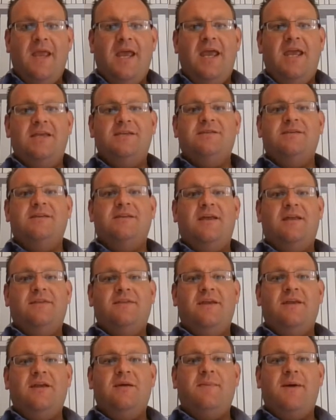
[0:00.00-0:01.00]
is that they
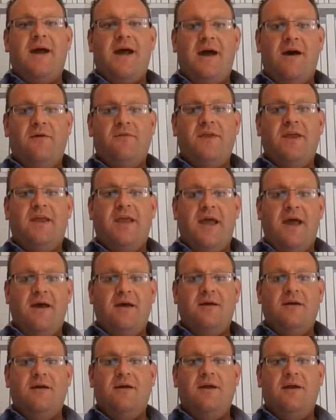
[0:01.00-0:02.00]
think about how they
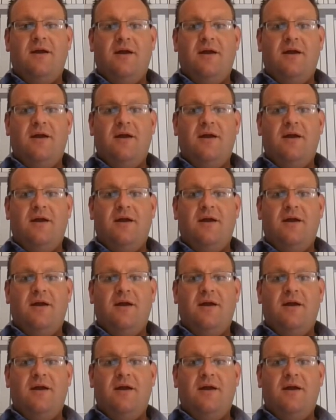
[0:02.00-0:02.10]
get